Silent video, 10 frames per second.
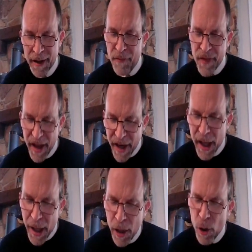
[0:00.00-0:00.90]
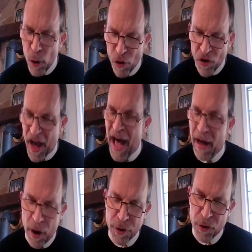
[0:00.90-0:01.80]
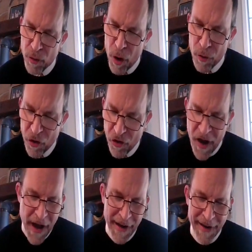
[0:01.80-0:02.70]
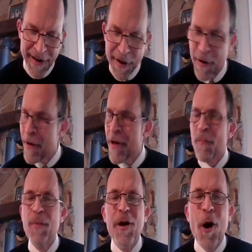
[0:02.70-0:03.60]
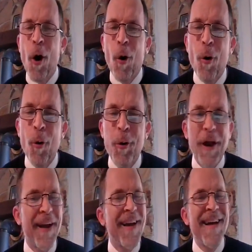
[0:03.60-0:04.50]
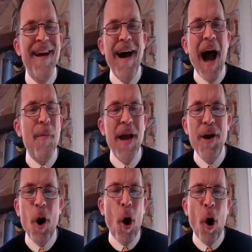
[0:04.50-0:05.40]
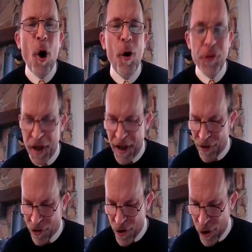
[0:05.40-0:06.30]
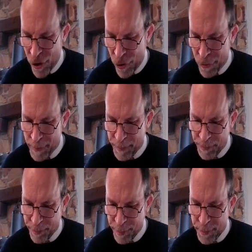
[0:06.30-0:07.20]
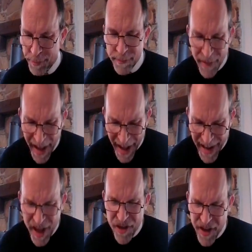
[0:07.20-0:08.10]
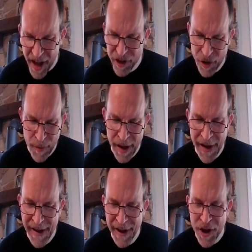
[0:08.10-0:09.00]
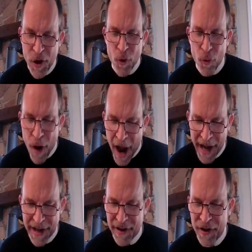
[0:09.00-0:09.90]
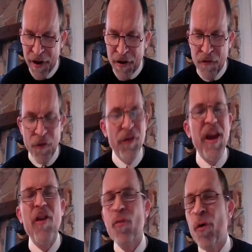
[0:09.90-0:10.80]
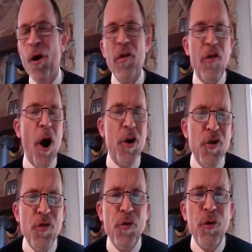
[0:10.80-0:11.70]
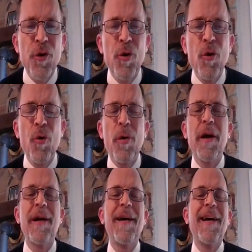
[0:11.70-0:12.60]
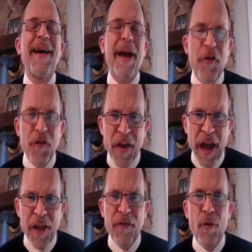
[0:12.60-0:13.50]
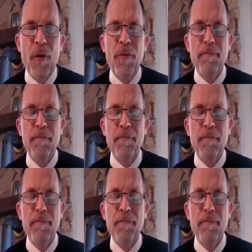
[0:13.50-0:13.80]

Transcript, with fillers: Then he who sat on the throne said, 'Behold, I make all things new.' And he said to me, 'Write, for these words are true and faithful.'"